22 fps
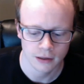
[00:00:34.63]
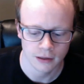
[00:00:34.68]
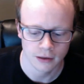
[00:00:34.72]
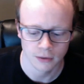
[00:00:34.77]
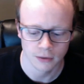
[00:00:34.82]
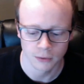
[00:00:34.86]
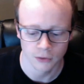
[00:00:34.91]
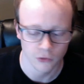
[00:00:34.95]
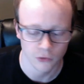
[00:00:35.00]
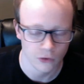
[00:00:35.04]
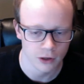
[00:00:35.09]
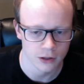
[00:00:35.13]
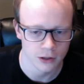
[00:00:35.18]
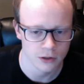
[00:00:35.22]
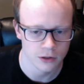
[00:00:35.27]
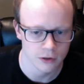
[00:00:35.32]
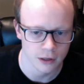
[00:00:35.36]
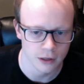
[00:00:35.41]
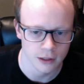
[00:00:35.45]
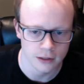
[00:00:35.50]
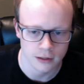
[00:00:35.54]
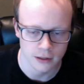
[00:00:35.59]
refresh
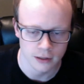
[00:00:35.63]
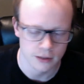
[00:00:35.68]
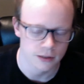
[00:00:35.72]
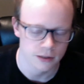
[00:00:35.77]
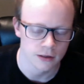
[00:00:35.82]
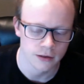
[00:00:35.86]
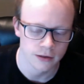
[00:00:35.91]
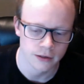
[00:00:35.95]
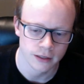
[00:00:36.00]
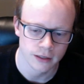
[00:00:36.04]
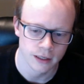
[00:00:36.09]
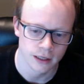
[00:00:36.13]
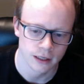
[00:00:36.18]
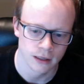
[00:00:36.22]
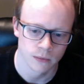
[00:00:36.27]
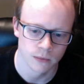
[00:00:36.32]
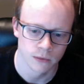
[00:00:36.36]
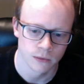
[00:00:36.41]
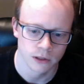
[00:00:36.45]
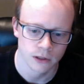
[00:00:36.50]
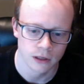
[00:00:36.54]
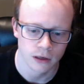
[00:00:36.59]
Craigslist all the
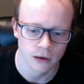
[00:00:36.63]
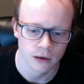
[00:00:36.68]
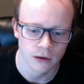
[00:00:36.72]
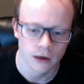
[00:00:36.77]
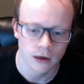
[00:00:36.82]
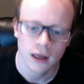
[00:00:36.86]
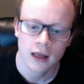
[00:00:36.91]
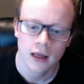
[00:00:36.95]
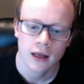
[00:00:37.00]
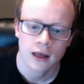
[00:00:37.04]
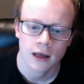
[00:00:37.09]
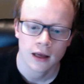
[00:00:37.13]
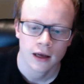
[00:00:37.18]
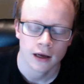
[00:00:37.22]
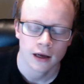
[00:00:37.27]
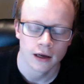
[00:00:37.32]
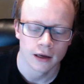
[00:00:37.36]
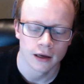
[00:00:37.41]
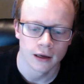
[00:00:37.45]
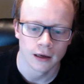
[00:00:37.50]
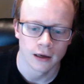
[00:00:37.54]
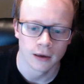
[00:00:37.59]
time. So
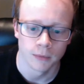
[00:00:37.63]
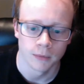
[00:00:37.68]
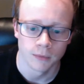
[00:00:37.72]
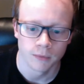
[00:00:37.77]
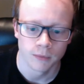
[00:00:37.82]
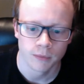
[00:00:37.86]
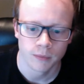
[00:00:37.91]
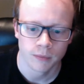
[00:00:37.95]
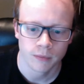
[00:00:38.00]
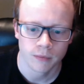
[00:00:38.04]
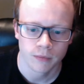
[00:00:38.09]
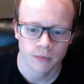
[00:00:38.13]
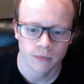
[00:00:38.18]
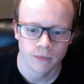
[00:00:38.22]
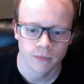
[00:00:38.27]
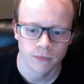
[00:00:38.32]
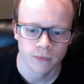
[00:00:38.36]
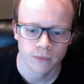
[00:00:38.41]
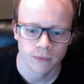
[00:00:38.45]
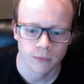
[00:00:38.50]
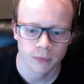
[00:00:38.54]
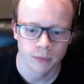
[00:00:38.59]
um,
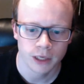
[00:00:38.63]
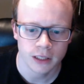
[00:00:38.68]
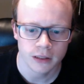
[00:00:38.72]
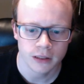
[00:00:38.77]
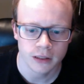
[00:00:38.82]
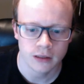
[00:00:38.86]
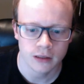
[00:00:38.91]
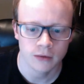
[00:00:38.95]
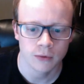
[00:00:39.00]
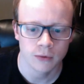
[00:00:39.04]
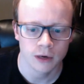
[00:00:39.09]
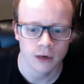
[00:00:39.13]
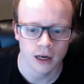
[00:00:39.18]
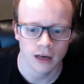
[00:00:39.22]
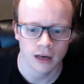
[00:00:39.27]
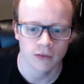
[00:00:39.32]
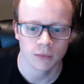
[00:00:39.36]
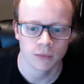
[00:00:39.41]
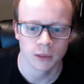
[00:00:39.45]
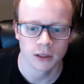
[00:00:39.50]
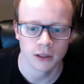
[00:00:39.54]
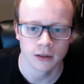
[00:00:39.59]
basically, what
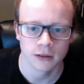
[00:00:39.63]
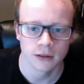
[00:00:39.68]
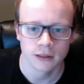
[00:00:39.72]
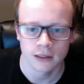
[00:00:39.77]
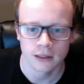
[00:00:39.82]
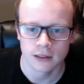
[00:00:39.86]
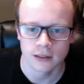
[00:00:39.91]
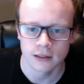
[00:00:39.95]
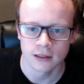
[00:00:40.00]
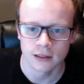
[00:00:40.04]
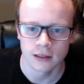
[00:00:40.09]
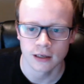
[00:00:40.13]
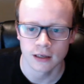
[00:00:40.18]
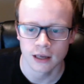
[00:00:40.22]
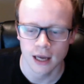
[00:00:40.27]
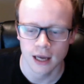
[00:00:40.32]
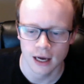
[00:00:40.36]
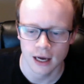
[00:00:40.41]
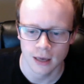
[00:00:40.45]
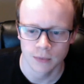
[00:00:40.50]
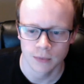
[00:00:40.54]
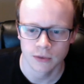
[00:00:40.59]
I've built is an
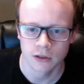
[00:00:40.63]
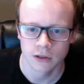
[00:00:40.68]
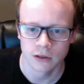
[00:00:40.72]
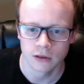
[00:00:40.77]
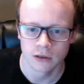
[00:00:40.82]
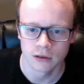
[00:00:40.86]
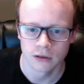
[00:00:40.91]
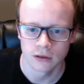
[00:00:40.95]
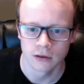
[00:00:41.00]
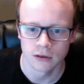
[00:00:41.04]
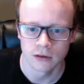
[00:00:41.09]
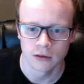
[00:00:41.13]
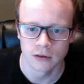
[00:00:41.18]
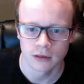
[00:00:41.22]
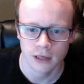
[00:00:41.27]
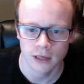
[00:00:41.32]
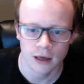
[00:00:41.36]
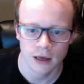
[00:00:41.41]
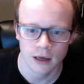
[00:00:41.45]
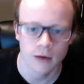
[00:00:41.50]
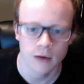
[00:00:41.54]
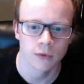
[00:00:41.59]
app to
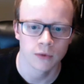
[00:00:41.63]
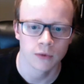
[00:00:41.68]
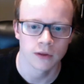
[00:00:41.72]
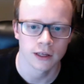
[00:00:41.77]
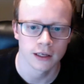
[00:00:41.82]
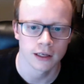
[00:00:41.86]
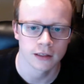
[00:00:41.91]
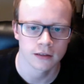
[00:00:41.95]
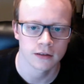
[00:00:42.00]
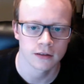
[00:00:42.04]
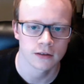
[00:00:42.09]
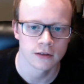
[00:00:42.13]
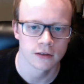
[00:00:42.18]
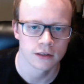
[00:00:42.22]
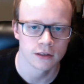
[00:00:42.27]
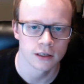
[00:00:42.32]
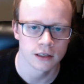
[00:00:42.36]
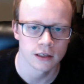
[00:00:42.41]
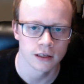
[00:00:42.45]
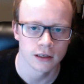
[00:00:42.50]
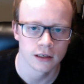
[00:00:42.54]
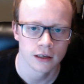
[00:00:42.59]
help with that
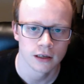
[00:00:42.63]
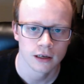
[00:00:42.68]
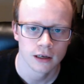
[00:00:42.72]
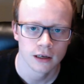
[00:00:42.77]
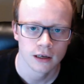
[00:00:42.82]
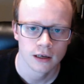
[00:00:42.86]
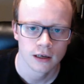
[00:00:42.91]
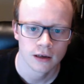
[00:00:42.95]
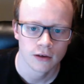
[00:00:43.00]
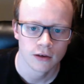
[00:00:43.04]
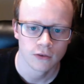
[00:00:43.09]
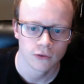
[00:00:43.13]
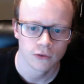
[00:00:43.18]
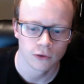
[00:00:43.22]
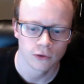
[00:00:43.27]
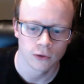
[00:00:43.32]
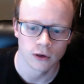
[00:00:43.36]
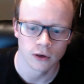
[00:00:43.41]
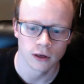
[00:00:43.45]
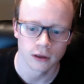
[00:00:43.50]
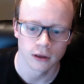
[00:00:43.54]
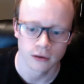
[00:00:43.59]
searching
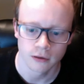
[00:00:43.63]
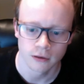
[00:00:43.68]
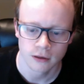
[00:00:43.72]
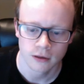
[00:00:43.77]
for you,